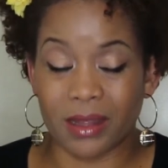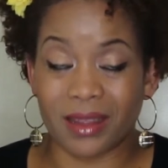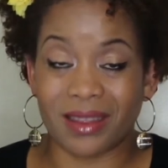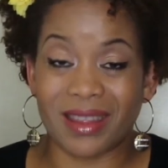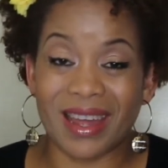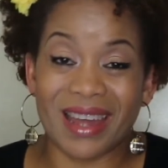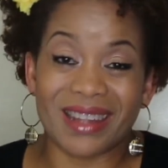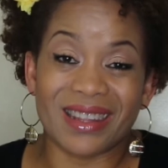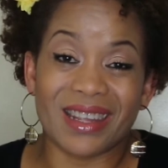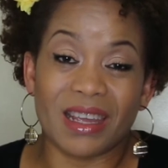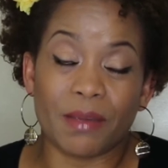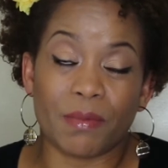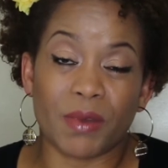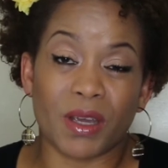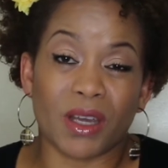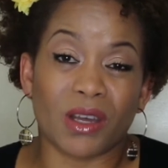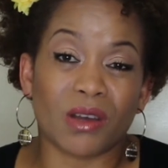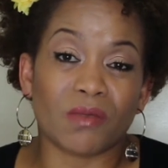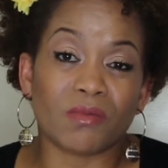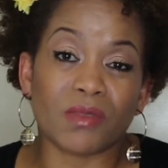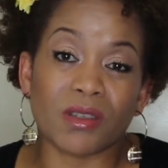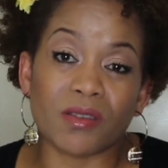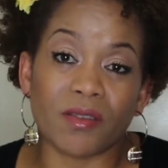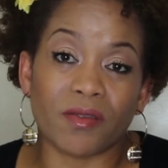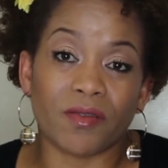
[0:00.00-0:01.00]
Then it
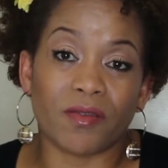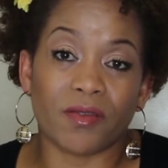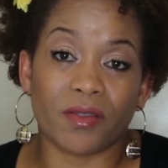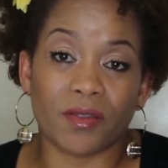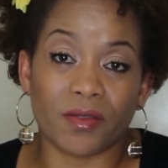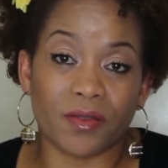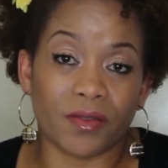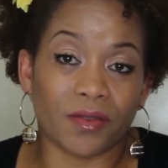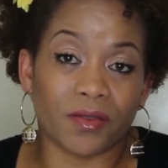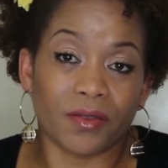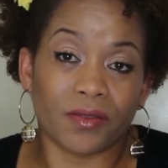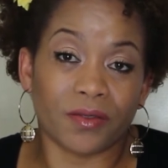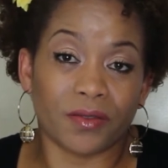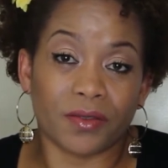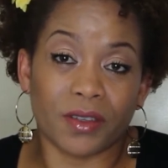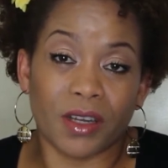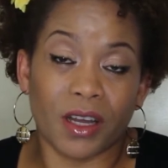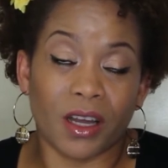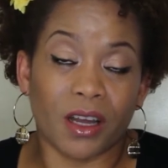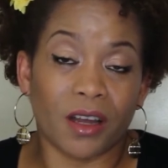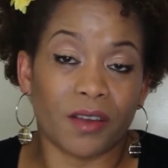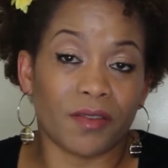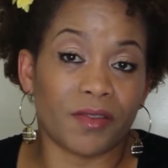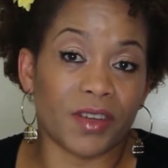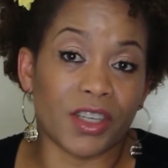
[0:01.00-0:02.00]
becomes a
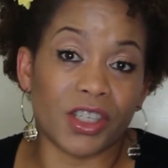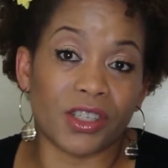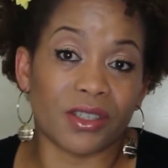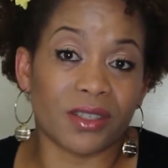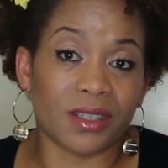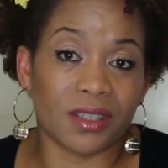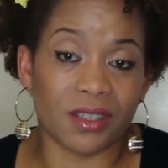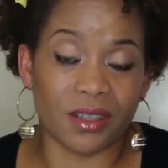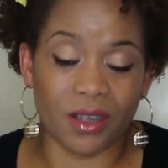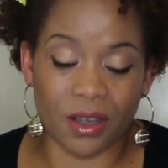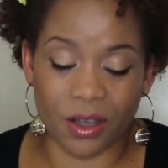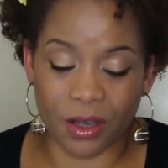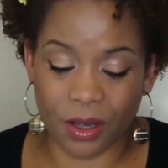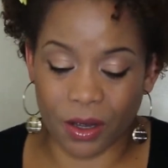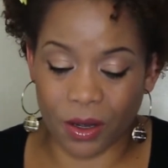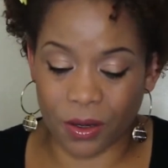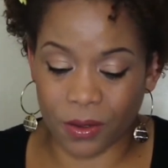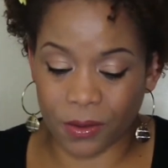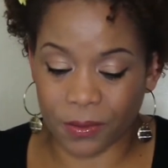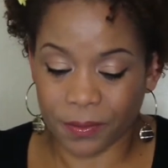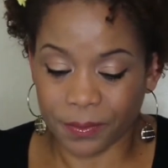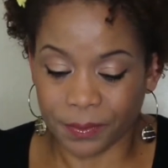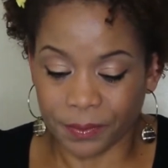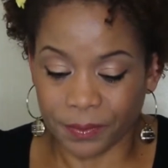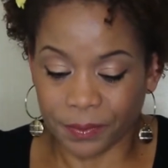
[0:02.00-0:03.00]
vicious
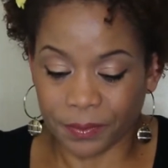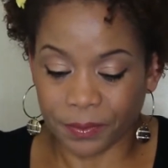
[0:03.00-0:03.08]
circle.